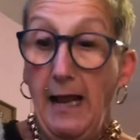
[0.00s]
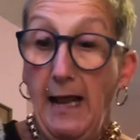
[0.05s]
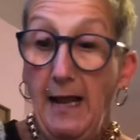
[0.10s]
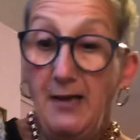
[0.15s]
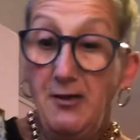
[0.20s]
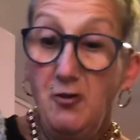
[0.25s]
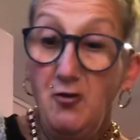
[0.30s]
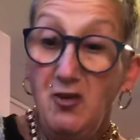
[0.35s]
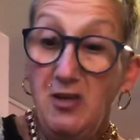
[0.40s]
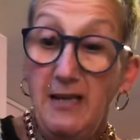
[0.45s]

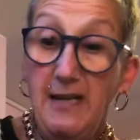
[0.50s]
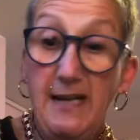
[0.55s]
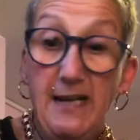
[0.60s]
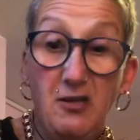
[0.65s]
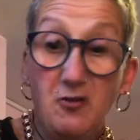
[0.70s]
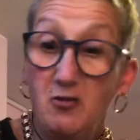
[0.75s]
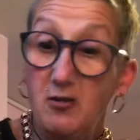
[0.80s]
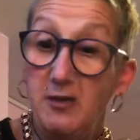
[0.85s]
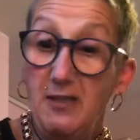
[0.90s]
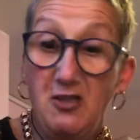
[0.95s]
And you
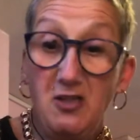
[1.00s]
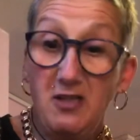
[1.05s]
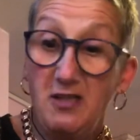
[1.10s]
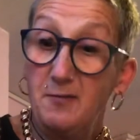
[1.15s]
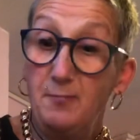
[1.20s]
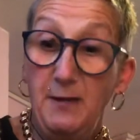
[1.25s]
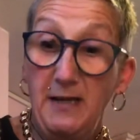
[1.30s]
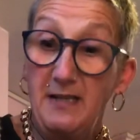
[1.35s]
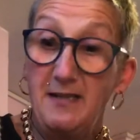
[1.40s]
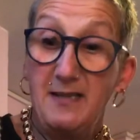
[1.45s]
literally
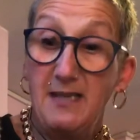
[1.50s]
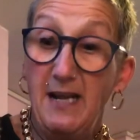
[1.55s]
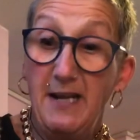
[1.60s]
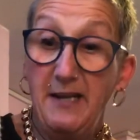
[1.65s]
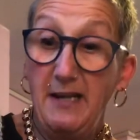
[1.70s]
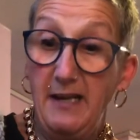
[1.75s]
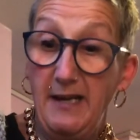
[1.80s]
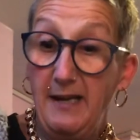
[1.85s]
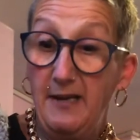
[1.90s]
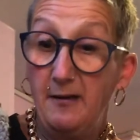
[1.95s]
just mix
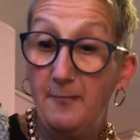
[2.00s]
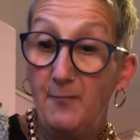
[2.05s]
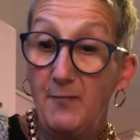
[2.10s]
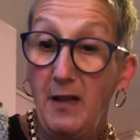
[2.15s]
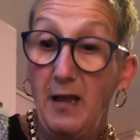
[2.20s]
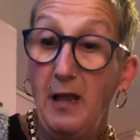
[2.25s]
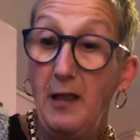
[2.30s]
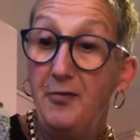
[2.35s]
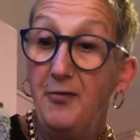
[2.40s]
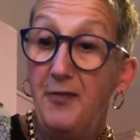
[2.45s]
that in.
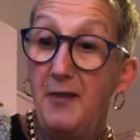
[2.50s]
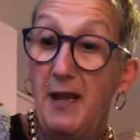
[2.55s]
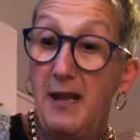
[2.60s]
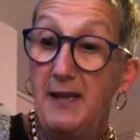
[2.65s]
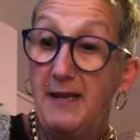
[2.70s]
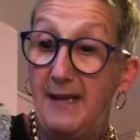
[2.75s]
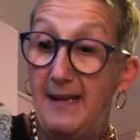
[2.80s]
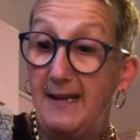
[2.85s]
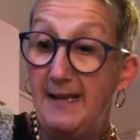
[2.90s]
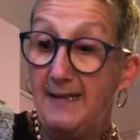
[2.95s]
And
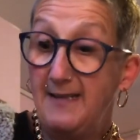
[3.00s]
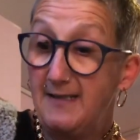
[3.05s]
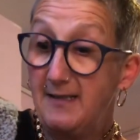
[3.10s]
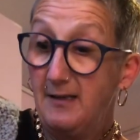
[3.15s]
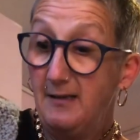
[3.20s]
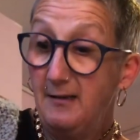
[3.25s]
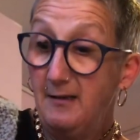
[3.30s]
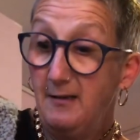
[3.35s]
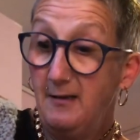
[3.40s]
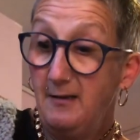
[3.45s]
that is
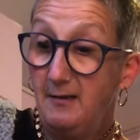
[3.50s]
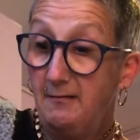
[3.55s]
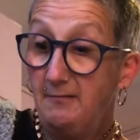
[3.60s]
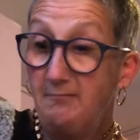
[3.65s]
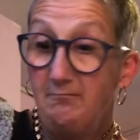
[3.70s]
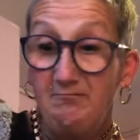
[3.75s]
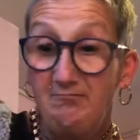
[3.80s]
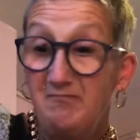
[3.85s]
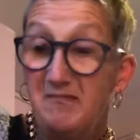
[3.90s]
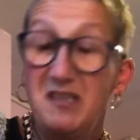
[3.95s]

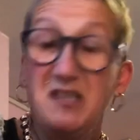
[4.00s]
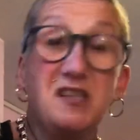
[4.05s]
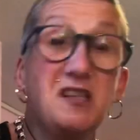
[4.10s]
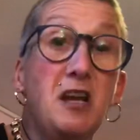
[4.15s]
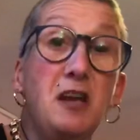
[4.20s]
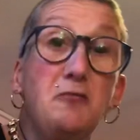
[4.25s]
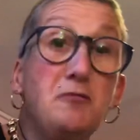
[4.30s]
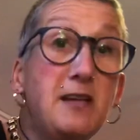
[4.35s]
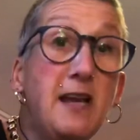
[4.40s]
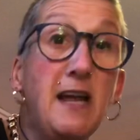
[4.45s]
the
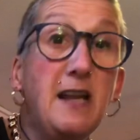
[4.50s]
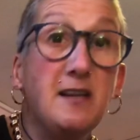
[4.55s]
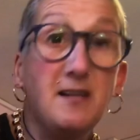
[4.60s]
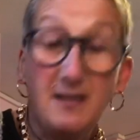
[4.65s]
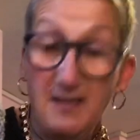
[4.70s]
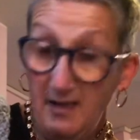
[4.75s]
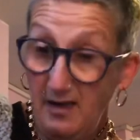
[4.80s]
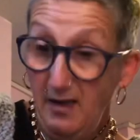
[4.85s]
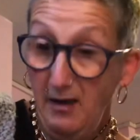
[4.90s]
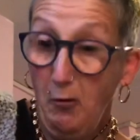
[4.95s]

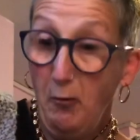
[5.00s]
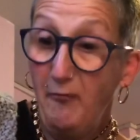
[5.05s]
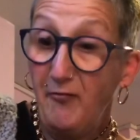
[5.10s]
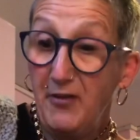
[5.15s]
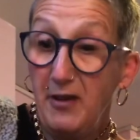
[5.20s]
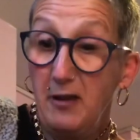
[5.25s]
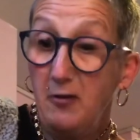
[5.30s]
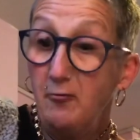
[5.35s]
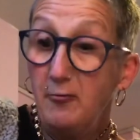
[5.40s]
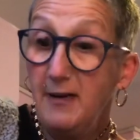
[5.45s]
totality of
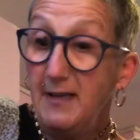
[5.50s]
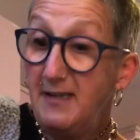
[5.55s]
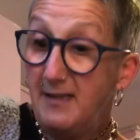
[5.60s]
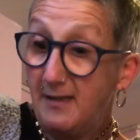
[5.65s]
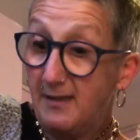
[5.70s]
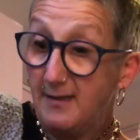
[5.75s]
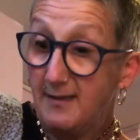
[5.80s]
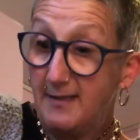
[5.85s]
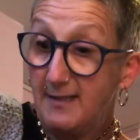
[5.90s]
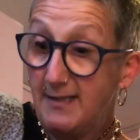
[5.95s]
the
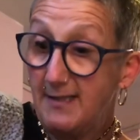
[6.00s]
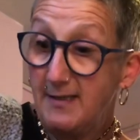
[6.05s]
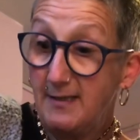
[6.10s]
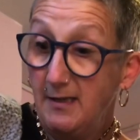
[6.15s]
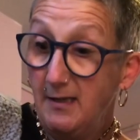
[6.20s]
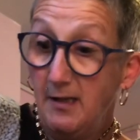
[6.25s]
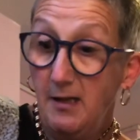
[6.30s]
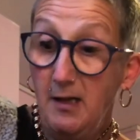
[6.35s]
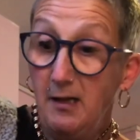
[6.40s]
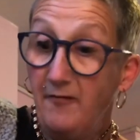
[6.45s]
ingredients.
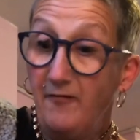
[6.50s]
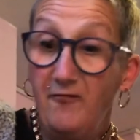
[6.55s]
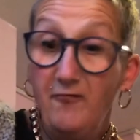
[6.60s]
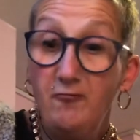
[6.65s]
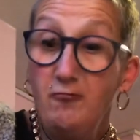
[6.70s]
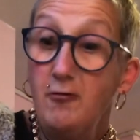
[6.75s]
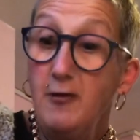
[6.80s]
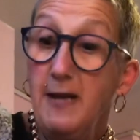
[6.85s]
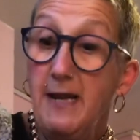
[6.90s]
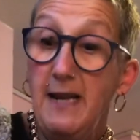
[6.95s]

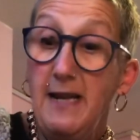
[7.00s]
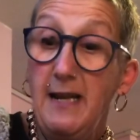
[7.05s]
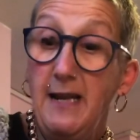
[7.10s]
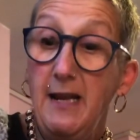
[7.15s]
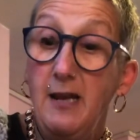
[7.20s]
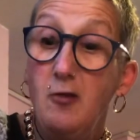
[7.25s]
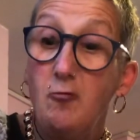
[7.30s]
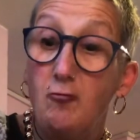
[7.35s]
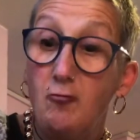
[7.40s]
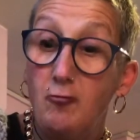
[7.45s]

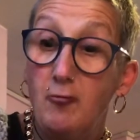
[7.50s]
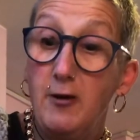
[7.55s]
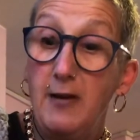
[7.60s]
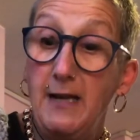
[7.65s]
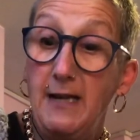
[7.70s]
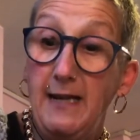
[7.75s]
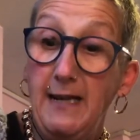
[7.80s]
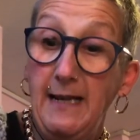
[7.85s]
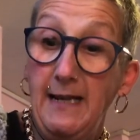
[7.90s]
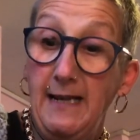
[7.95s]
Really,
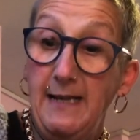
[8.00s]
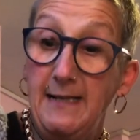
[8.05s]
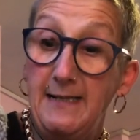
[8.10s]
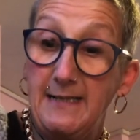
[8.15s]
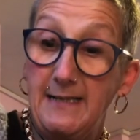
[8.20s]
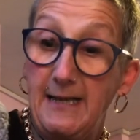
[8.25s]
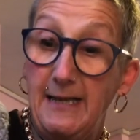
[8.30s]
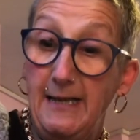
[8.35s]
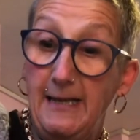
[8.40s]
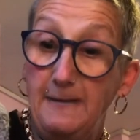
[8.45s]
really
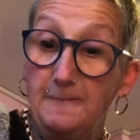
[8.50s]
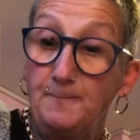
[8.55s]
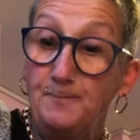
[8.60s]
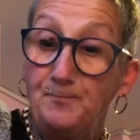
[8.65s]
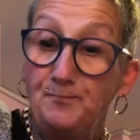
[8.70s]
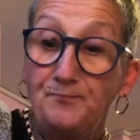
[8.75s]
easy.